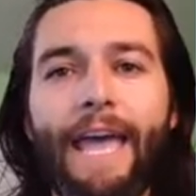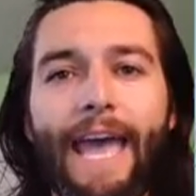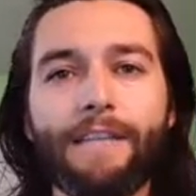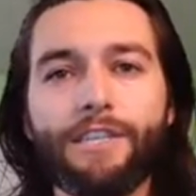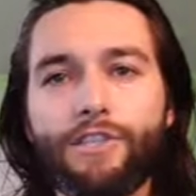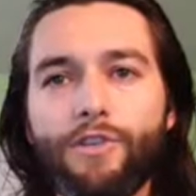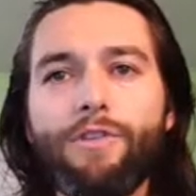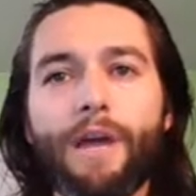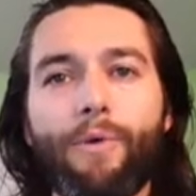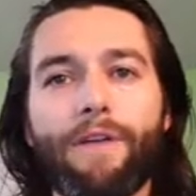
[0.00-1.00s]
And to do
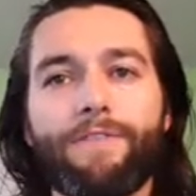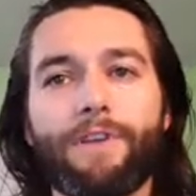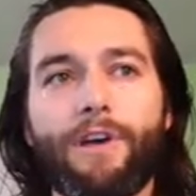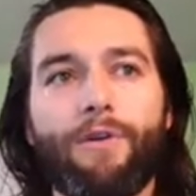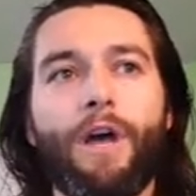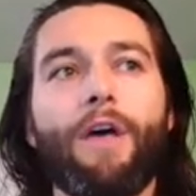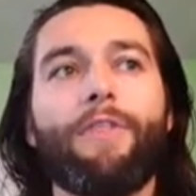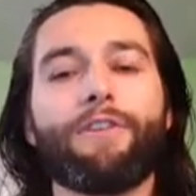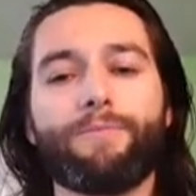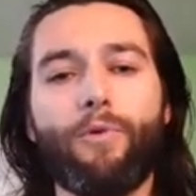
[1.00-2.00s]
that, we have to go,
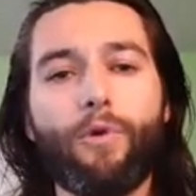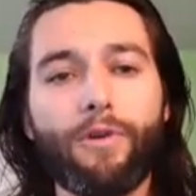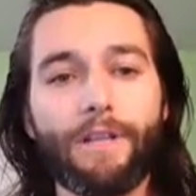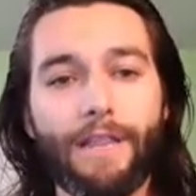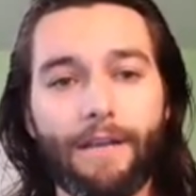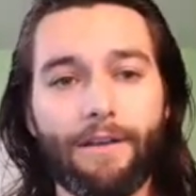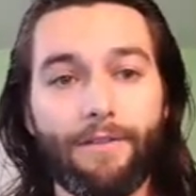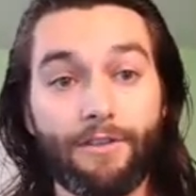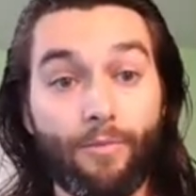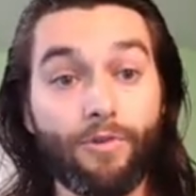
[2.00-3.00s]
there's more
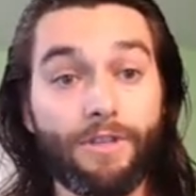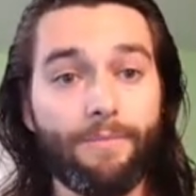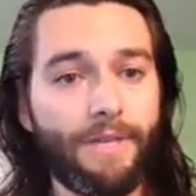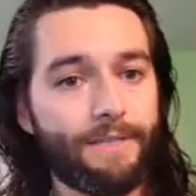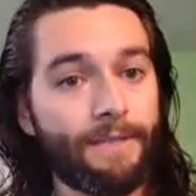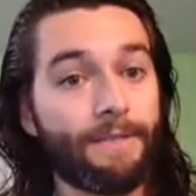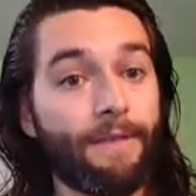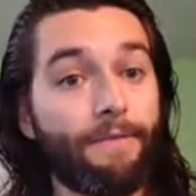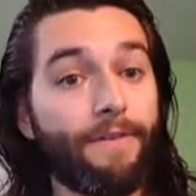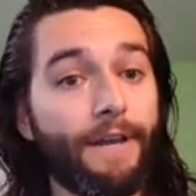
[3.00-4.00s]
to the business than
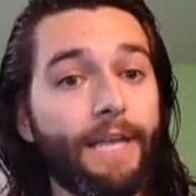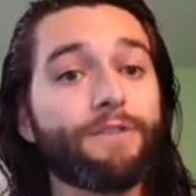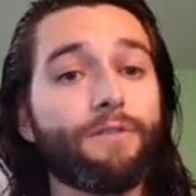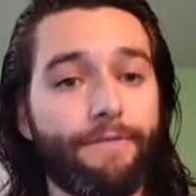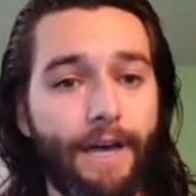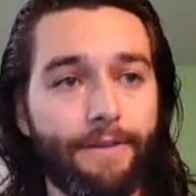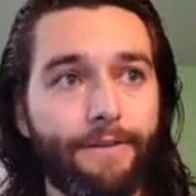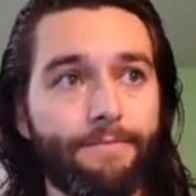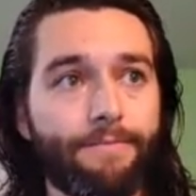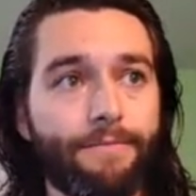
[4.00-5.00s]
the financial value,
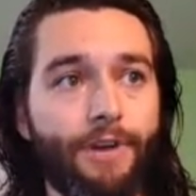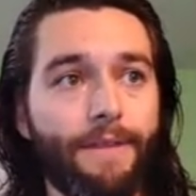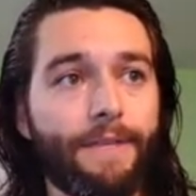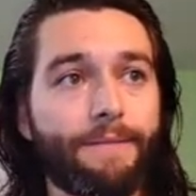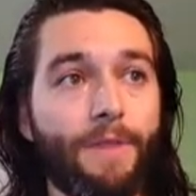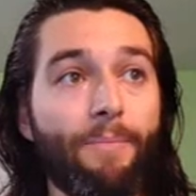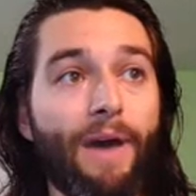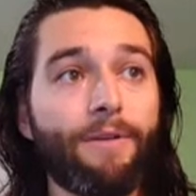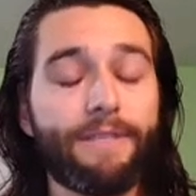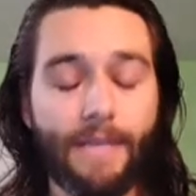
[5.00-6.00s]
right? The
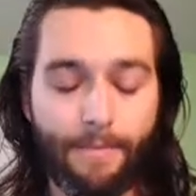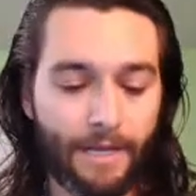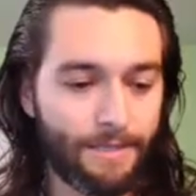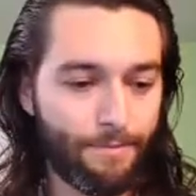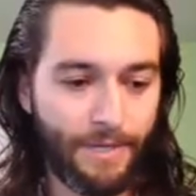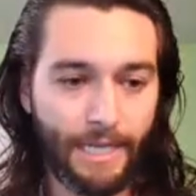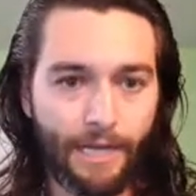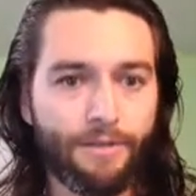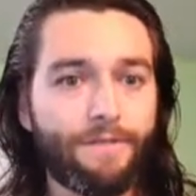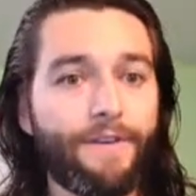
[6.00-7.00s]
bounded set might be,
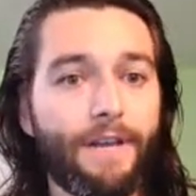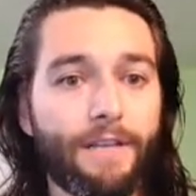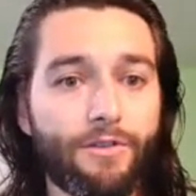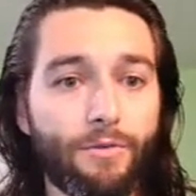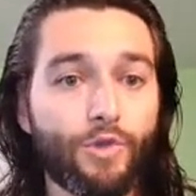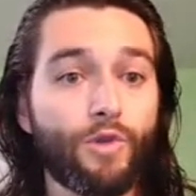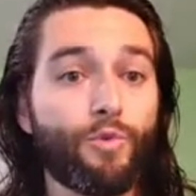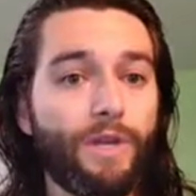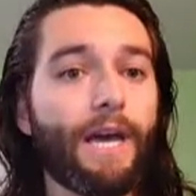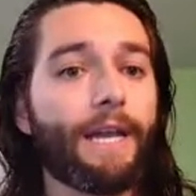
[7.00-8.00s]
here's financial results,
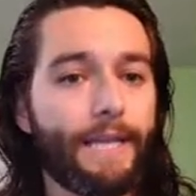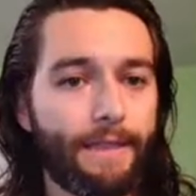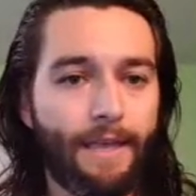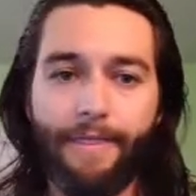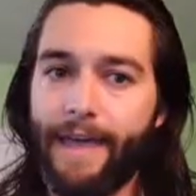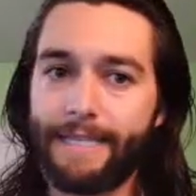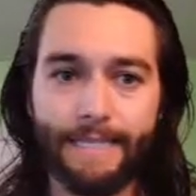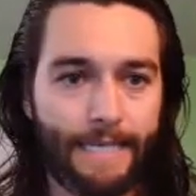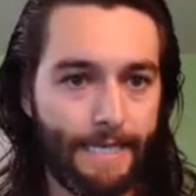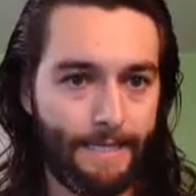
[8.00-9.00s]
we got to get that. That's
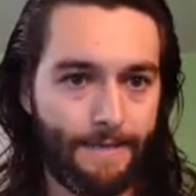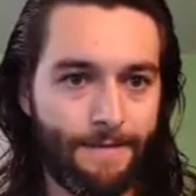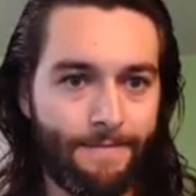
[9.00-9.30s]
it.